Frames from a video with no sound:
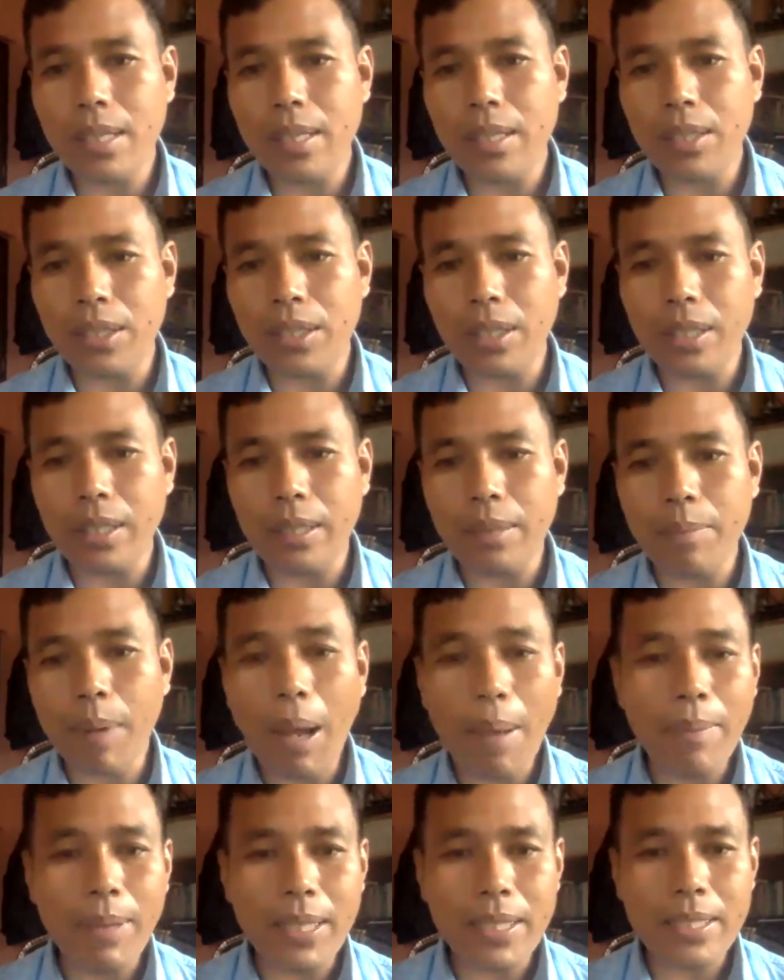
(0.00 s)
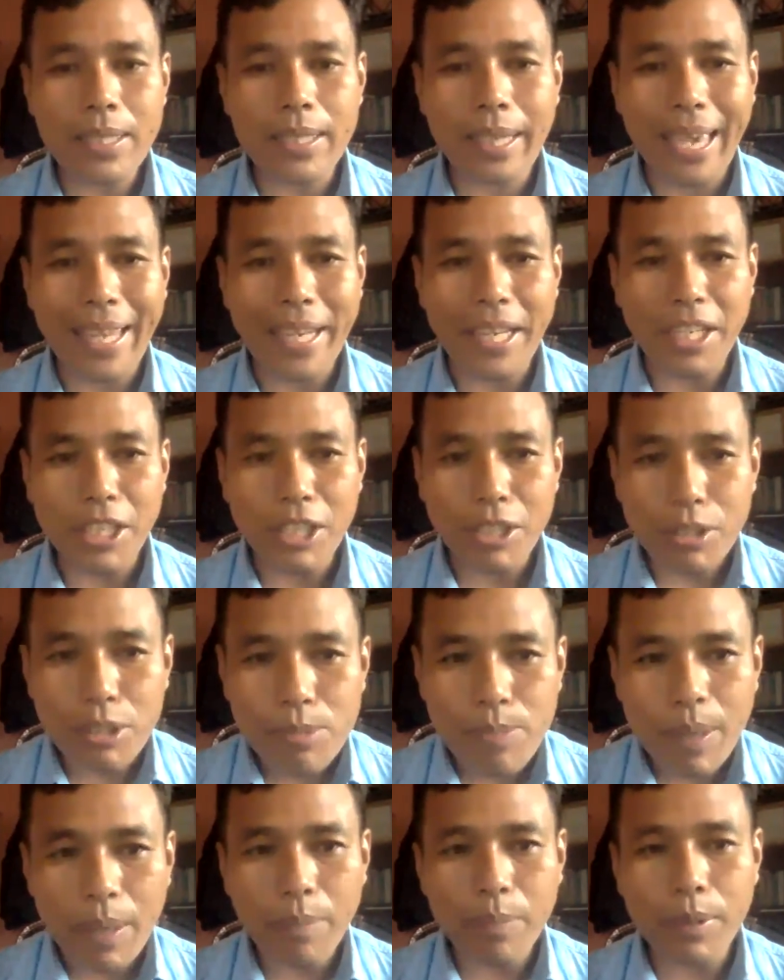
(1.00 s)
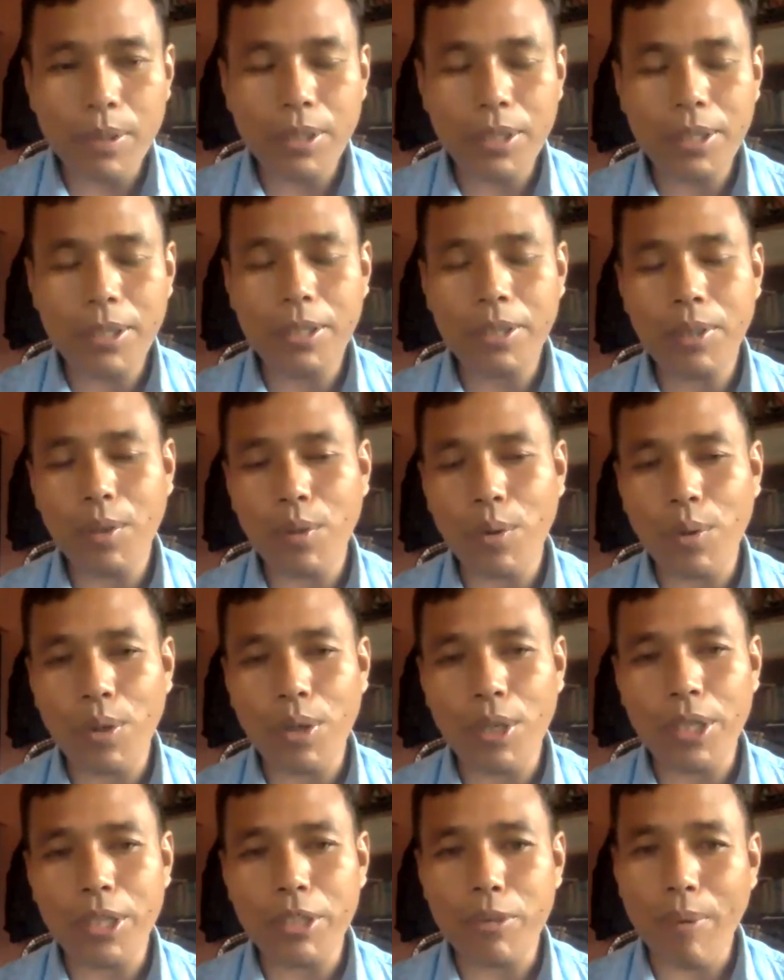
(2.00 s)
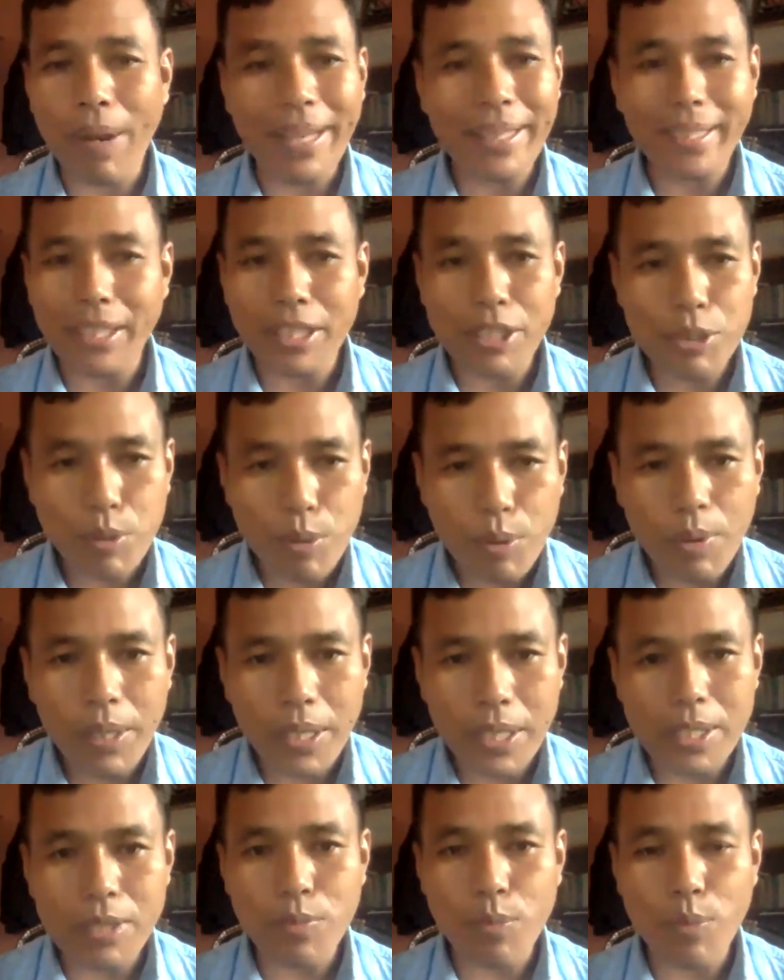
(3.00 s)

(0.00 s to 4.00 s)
or publishing any newspaper or the writing of stories,